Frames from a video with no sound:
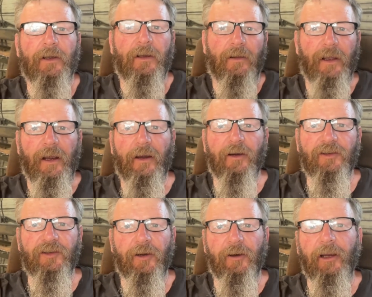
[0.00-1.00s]
the air
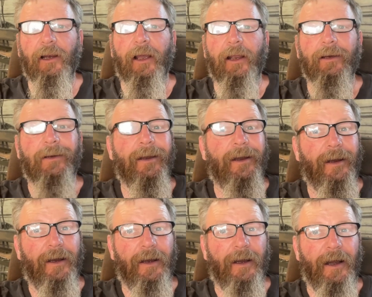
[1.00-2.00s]
circulated.
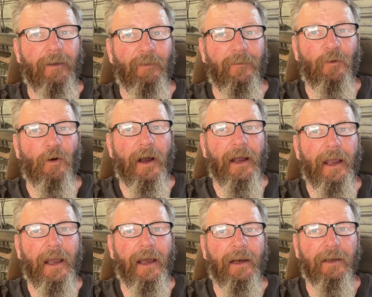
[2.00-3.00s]
Before I
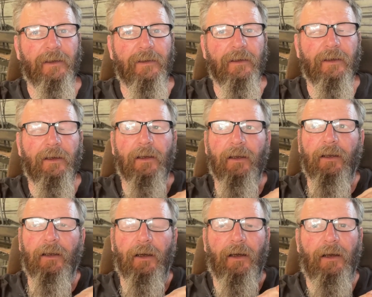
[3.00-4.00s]
had it,
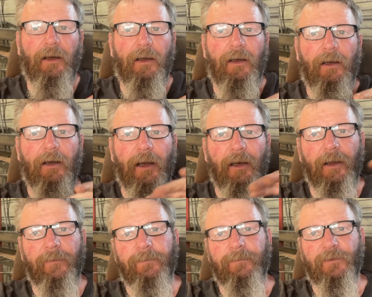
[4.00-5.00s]
I
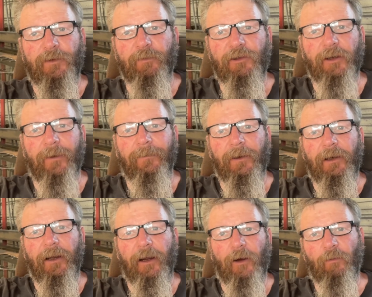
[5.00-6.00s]
left some stuff in
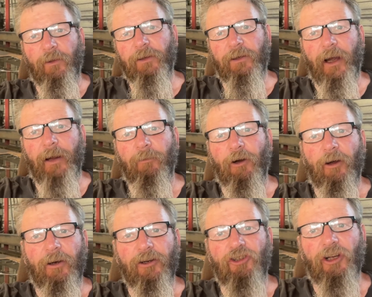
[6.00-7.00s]
there with the timer
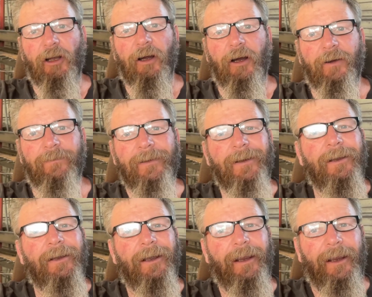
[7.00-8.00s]
on it, shut off,
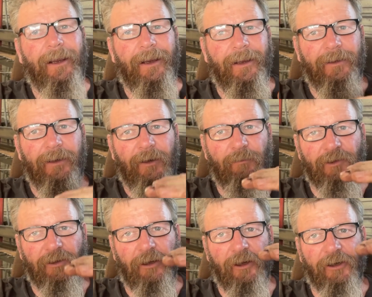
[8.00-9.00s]
and it was
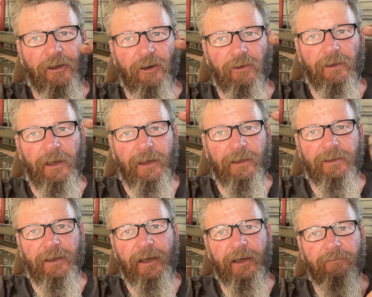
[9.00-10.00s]
a clear coat. And as
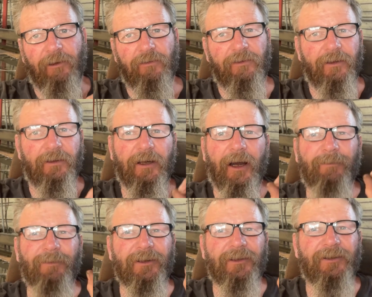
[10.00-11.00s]
the heat rose to the
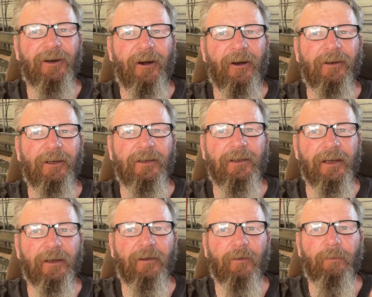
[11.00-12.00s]
top, it started to
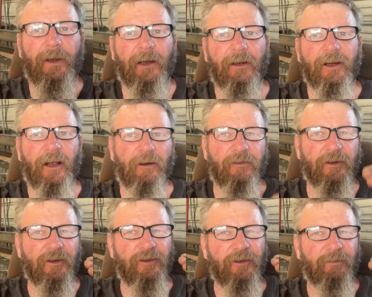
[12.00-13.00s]
tint the metal yellow
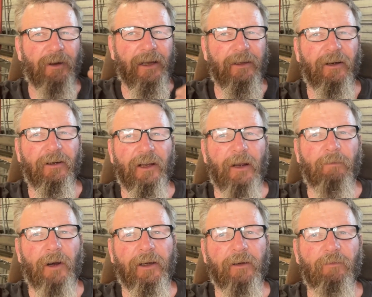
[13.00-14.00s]
because you're right there at that
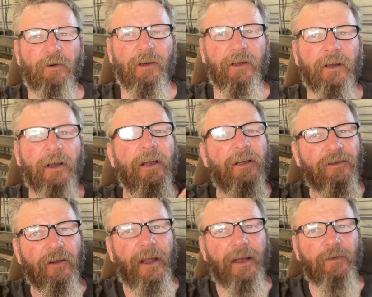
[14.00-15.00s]
breaking point.
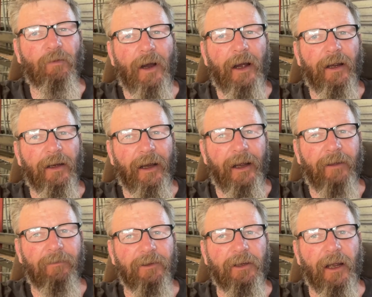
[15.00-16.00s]
So that's why I
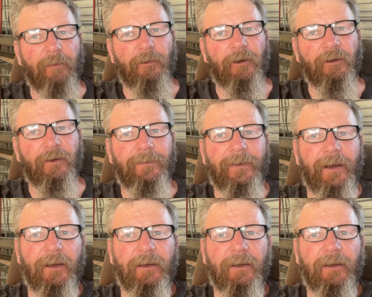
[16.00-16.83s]
have the timer on the fan.